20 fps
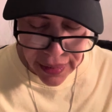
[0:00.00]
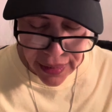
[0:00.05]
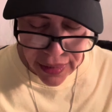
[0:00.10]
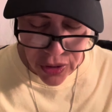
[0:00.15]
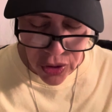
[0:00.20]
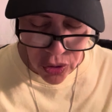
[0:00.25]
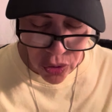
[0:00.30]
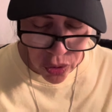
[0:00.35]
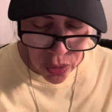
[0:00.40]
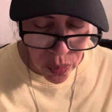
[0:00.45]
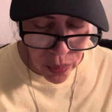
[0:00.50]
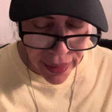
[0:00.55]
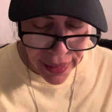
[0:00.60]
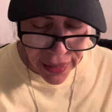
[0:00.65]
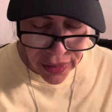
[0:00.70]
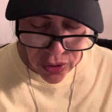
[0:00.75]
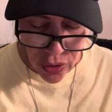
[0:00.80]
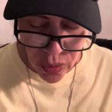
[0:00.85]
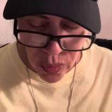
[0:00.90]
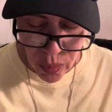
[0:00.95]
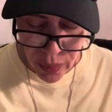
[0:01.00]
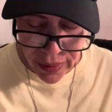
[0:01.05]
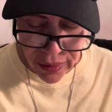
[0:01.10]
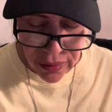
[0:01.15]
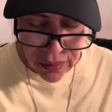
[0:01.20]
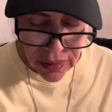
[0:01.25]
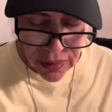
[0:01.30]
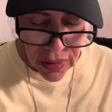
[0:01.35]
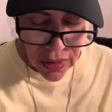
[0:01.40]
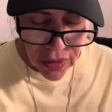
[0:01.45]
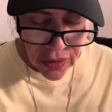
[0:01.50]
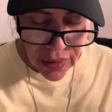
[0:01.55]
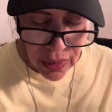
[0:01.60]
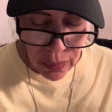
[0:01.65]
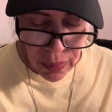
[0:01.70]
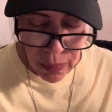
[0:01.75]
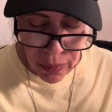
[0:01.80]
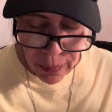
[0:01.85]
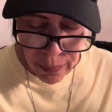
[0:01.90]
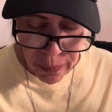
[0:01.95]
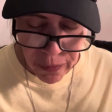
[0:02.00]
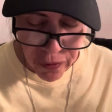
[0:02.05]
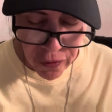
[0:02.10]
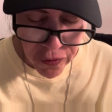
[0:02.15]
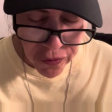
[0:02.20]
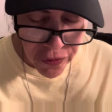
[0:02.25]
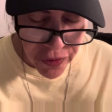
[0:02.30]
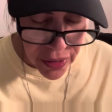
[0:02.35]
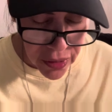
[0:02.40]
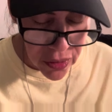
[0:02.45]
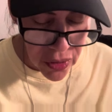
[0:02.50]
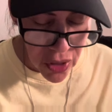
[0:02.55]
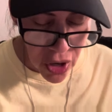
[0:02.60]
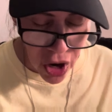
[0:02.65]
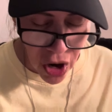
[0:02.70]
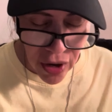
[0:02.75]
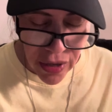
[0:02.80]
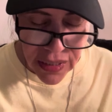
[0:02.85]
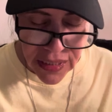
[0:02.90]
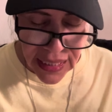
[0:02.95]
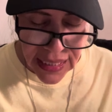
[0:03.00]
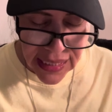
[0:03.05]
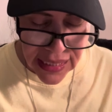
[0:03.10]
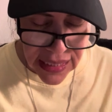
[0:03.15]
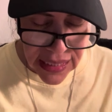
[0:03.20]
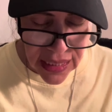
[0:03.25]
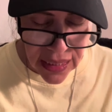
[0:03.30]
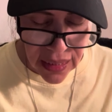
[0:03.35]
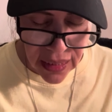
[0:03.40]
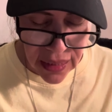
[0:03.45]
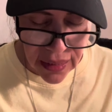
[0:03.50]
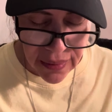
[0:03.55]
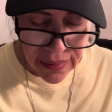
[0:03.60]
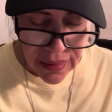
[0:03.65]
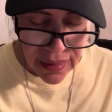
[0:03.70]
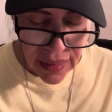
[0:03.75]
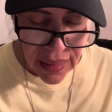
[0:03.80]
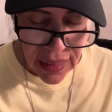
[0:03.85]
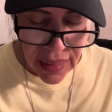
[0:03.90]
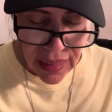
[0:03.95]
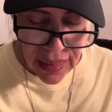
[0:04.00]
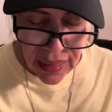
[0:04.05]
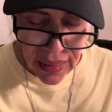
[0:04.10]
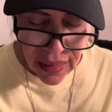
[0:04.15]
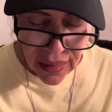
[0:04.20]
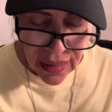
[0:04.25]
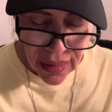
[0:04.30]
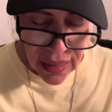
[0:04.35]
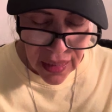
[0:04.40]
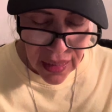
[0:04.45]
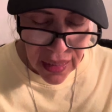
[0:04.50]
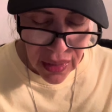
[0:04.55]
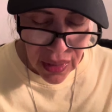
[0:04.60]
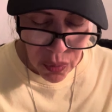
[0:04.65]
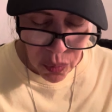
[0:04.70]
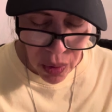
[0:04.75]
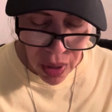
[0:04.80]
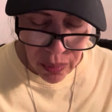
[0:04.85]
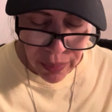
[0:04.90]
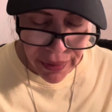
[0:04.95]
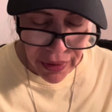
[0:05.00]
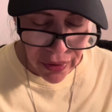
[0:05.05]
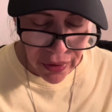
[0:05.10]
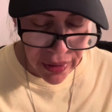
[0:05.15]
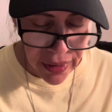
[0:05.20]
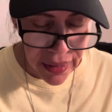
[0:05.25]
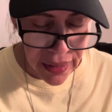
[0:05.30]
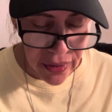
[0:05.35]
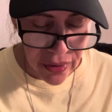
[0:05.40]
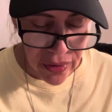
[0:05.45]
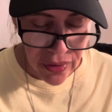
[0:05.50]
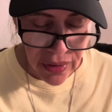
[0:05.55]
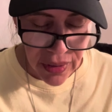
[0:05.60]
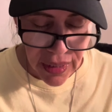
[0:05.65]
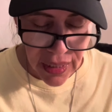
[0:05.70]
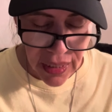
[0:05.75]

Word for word: in your way, your will, that we would fulfill our destiny while we are here.